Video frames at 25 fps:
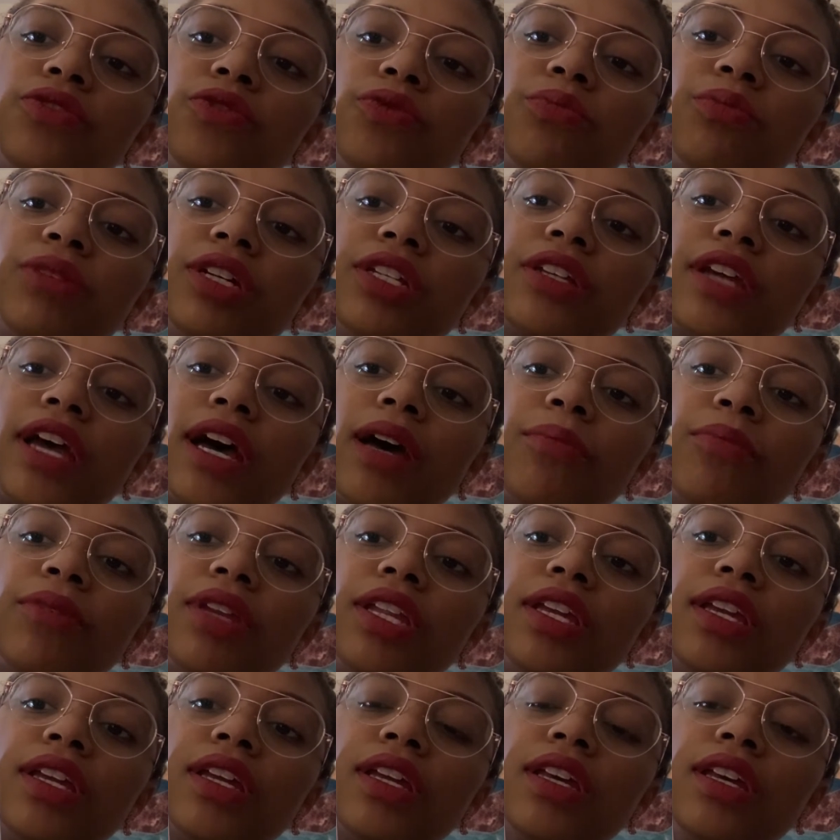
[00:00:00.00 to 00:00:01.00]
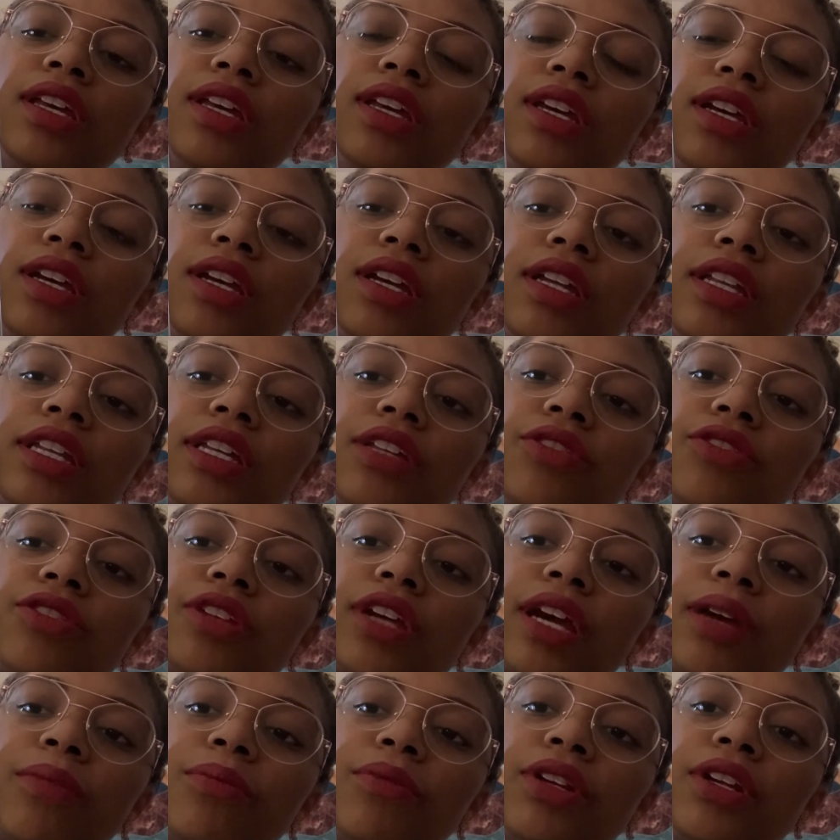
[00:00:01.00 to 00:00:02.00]
much happening in each
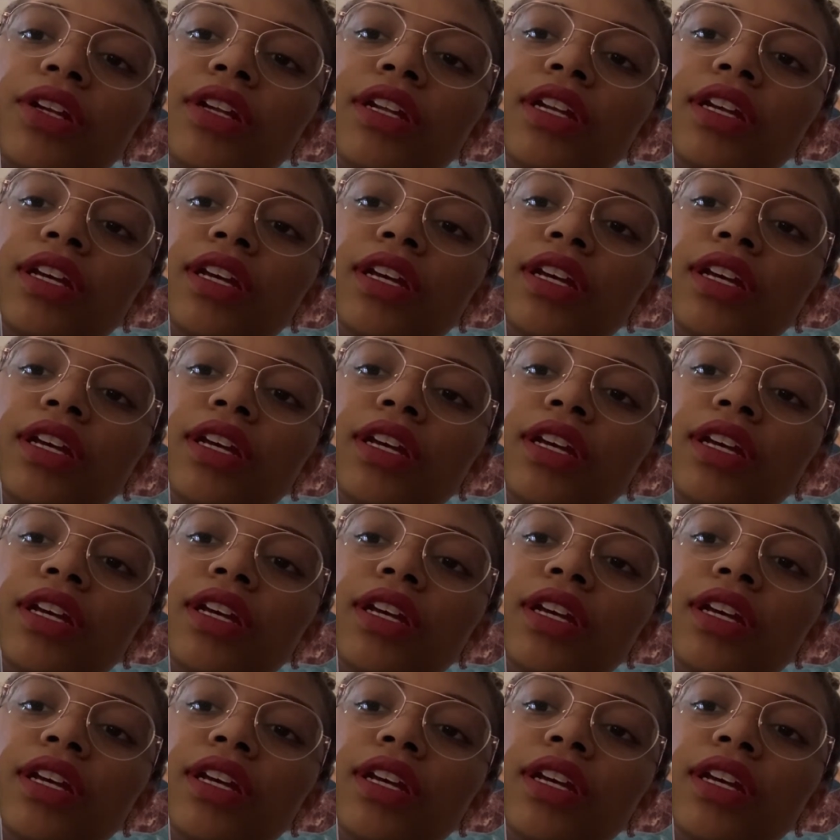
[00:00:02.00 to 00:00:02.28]
chapter.